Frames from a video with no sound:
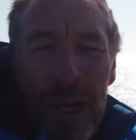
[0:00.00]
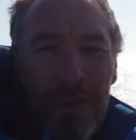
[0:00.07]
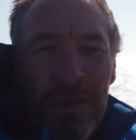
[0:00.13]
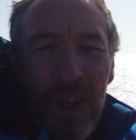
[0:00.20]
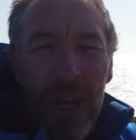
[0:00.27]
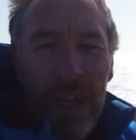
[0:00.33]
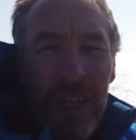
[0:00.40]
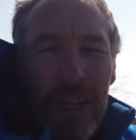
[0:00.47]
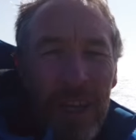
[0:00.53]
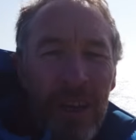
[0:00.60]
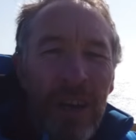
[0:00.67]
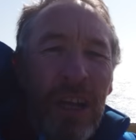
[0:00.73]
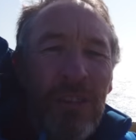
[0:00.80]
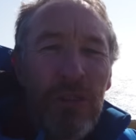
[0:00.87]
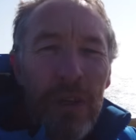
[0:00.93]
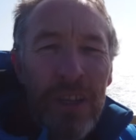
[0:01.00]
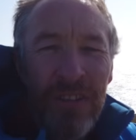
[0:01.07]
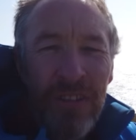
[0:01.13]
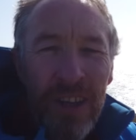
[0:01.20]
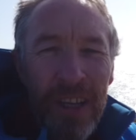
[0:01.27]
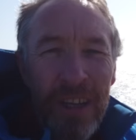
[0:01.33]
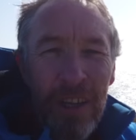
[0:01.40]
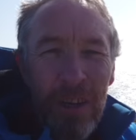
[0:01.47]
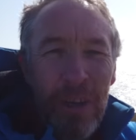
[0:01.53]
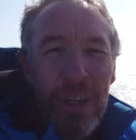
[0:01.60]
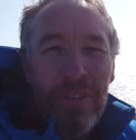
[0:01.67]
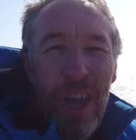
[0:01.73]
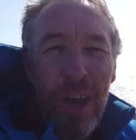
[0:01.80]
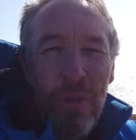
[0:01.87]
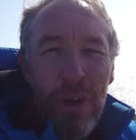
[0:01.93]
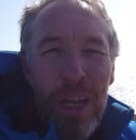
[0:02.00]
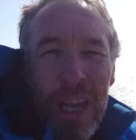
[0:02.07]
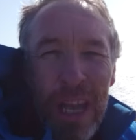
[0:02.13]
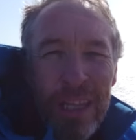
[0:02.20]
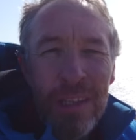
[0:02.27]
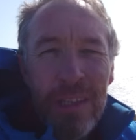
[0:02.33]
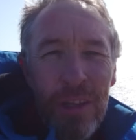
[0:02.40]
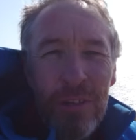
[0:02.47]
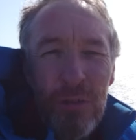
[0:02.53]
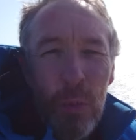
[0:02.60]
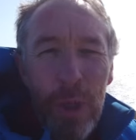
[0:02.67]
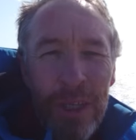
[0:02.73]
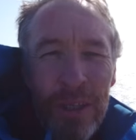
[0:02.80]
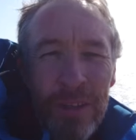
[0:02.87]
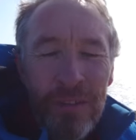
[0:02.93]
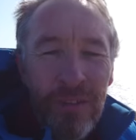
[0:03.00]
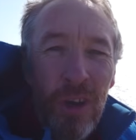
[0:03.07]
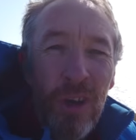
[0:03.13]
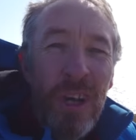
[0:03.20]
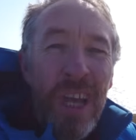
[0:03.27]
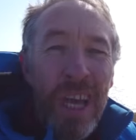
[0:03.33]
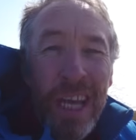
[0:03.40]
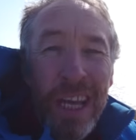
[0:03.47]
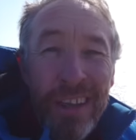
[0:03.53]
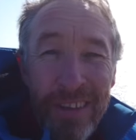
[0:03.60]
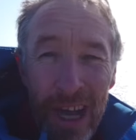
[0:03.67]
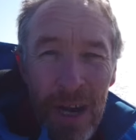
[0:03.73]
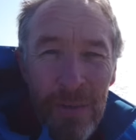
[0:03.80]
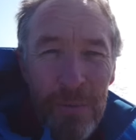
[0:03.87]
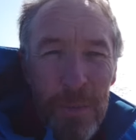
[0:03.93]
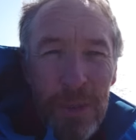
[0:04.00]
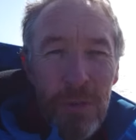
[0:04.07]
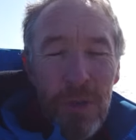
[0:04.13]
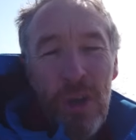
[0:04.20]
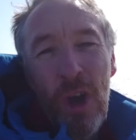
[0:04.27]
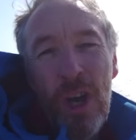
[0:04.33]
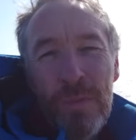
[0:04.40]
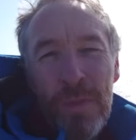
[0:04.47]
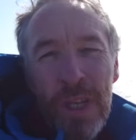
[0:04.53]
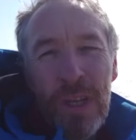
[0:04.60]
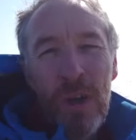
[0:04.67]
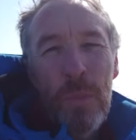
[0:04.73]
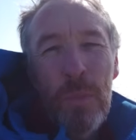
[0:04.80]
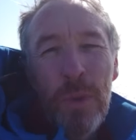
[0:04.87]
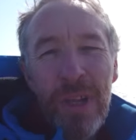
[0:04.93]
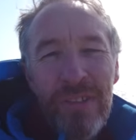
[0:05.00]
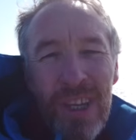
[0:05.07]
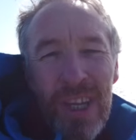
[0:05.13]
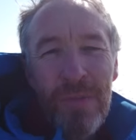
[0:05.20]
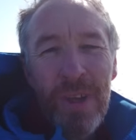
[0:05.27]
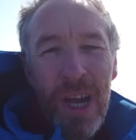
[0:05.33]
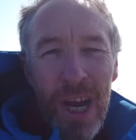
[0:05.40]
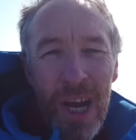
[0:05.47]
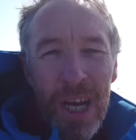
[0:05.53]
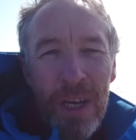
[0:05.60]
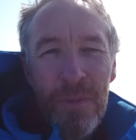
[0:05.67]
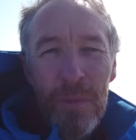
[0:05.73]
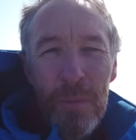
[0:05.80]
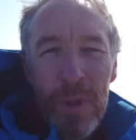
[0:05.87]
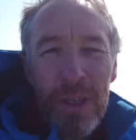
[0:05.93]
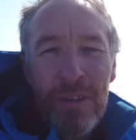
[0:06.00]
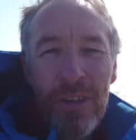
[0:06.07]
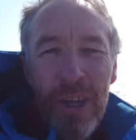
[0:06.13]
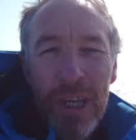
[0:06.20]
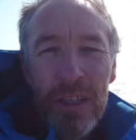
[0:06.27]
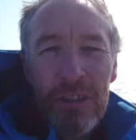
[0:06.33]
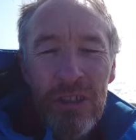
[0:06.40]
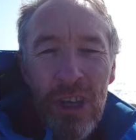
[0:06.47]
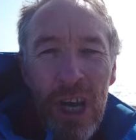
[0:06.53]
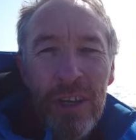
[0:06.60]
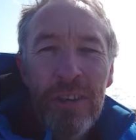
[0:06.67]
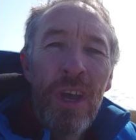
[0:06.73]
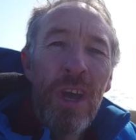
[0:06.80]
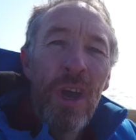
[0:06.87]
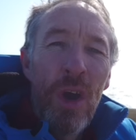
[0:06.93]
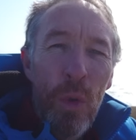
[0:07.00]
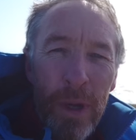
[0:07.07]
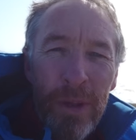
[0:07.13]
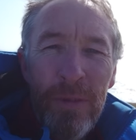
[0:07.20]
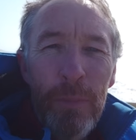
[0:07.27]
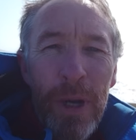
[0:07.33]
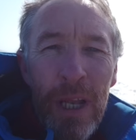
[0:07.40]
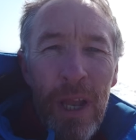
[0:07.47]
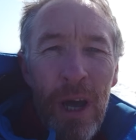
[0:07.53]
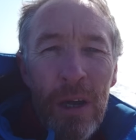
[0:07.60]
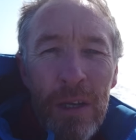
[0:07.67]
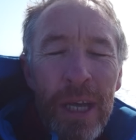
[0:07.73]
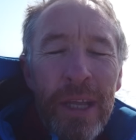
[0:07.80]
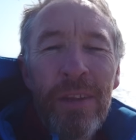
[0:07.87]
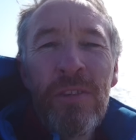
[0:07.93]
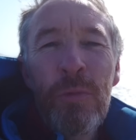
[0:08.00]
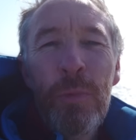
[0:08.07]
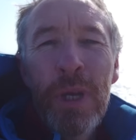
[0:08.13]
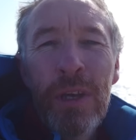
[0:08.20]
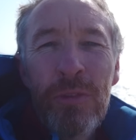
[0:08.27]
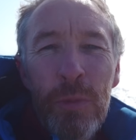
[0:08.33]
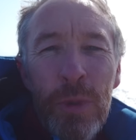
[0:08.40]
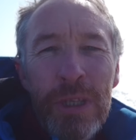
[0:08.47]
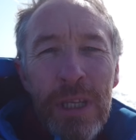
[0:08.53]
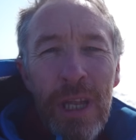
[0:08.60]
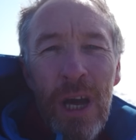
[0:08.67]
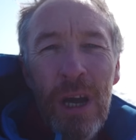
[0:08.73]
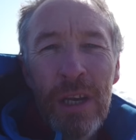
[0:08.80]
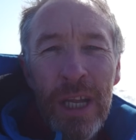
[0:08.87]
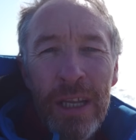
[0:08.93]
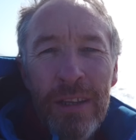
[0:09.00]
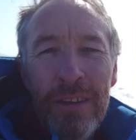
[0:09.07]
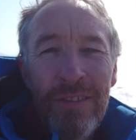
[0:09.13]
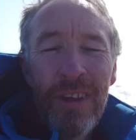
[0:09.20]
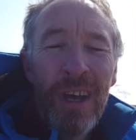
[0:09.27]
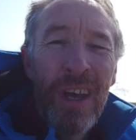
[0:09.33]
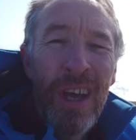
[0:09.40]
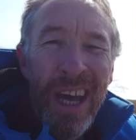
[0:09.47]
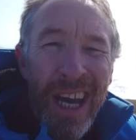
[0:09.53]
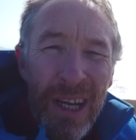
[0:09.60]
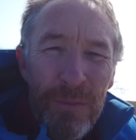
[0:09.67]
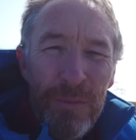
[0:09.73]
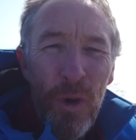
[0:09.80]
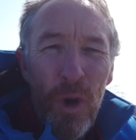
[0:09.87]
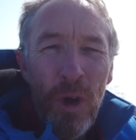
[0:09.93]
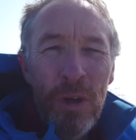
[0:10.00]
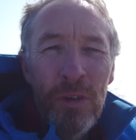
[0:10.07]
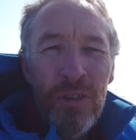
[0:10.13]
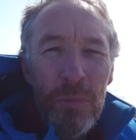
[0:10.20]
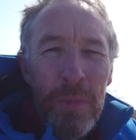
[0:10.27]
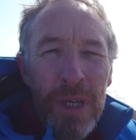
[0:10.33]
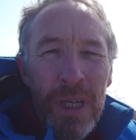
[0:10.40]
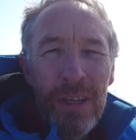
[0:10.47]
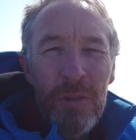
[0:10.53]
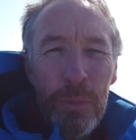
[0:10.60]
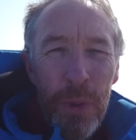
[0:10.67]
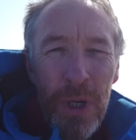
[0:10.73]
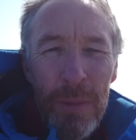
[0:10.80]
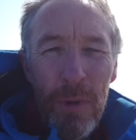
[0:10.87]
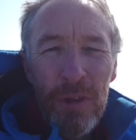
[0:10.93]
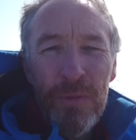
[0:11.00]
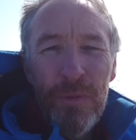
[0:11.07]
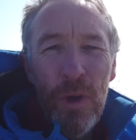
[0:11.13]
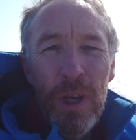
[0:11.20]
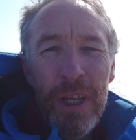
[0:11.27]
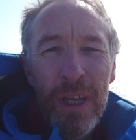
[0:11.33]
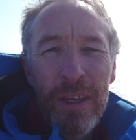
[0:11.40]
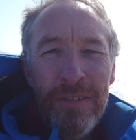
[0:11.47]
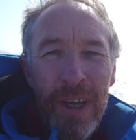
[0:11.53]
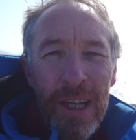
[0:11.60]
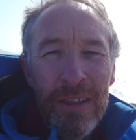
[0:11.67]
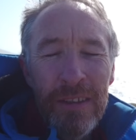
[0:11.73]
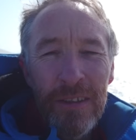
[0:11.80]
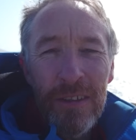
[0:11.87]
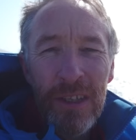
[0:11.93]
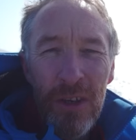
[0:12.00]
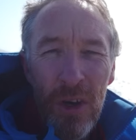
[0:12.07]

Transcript: I've taken here, and as you can see there is a relentless wind, so it's hard for me to record video, but it's even harder for me to take a shot with my long lens, because with the long lens at 400mm it's pretty much fully extended.